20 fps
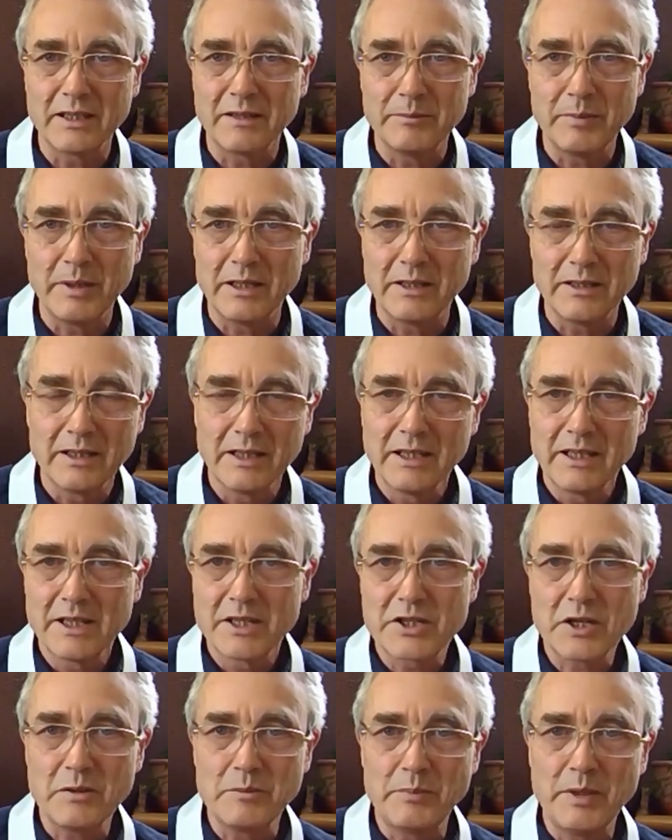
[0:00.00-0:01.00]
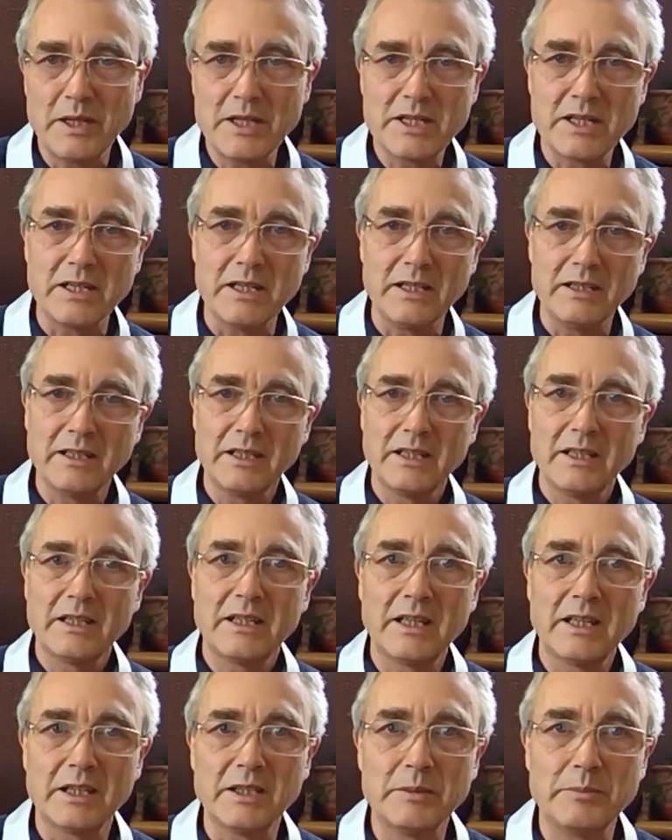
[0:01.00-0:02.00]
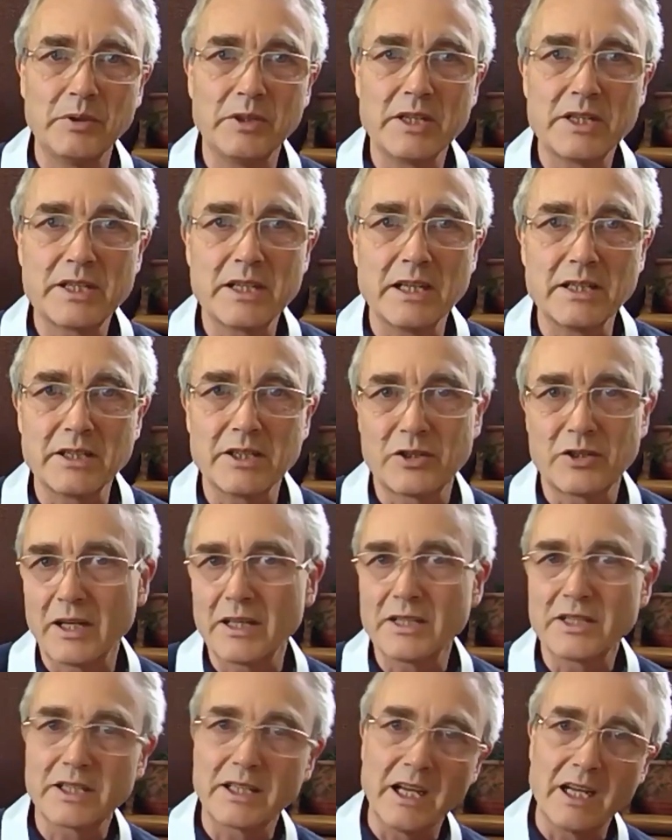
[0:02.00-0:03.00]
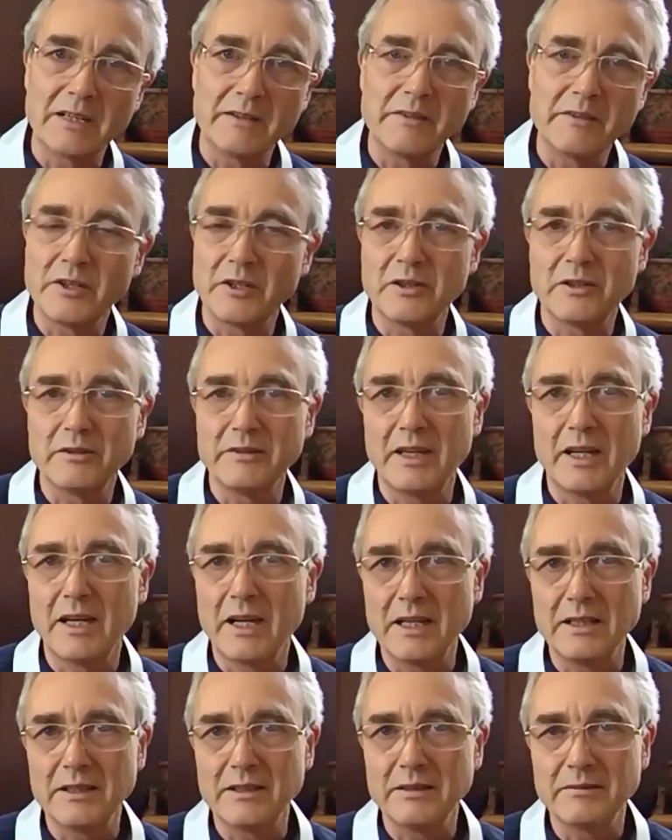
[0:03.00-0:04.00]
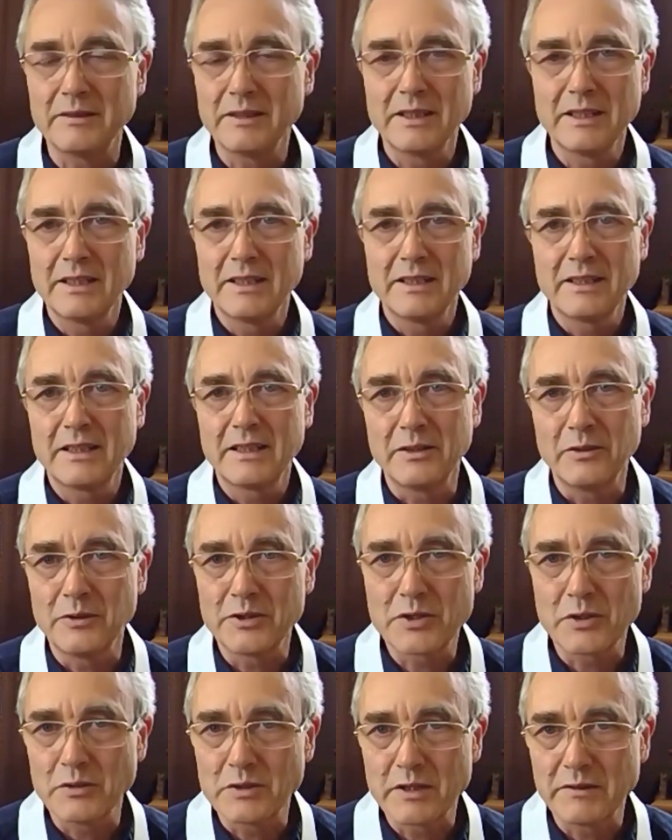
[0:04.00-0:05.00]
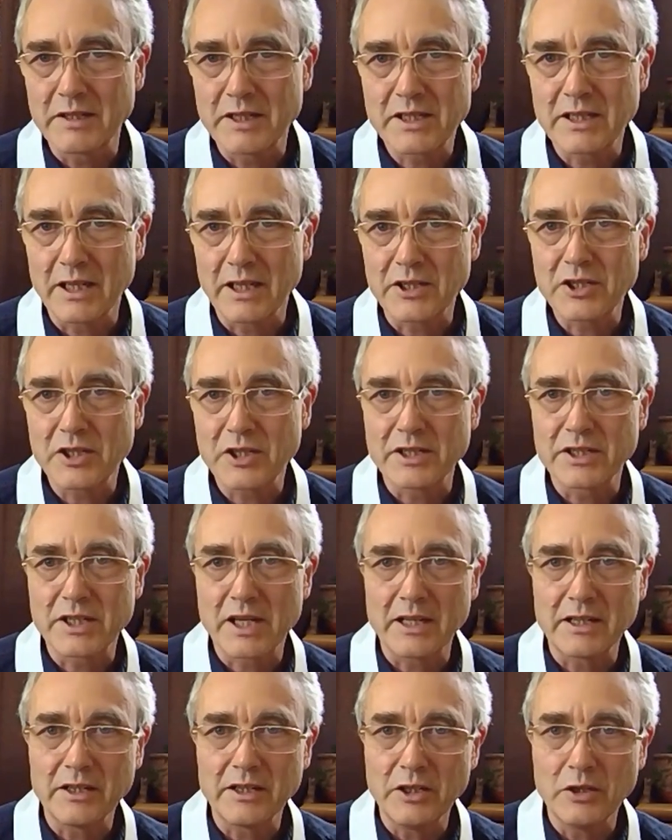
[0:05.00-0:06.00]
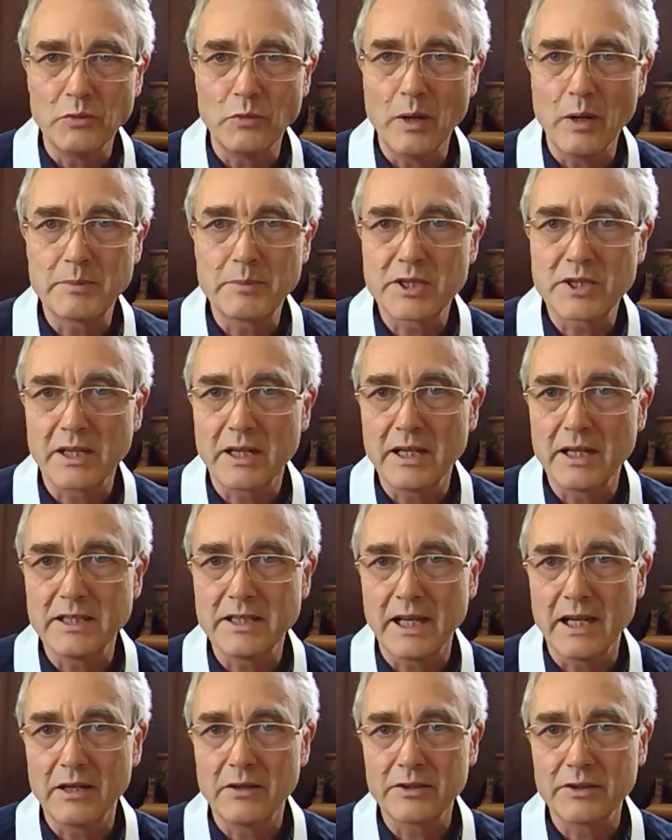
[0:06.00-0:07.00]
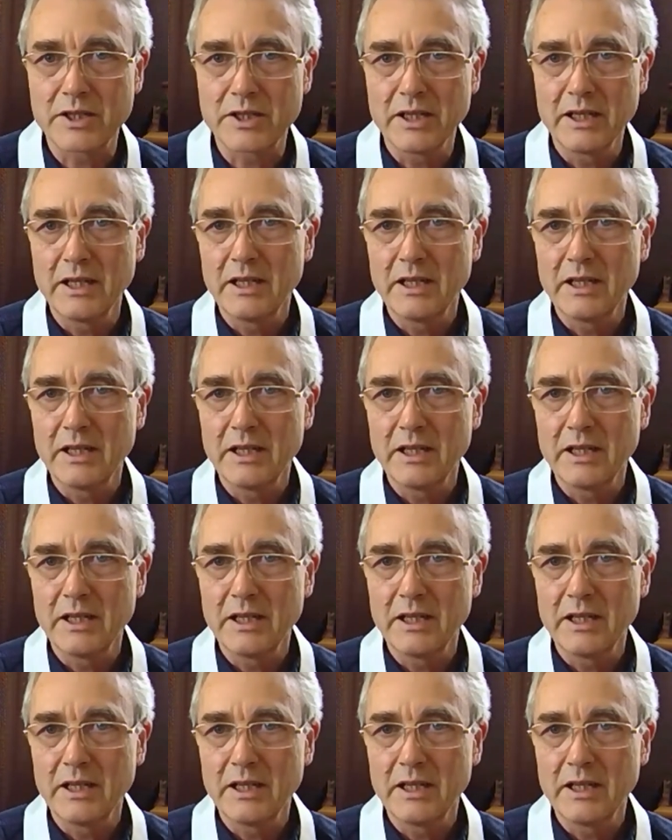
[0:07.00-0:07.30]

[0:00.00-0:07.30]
I've been so busy at the Buddhist Center trying to get everything online and all sorts of discussions, getting a new website out,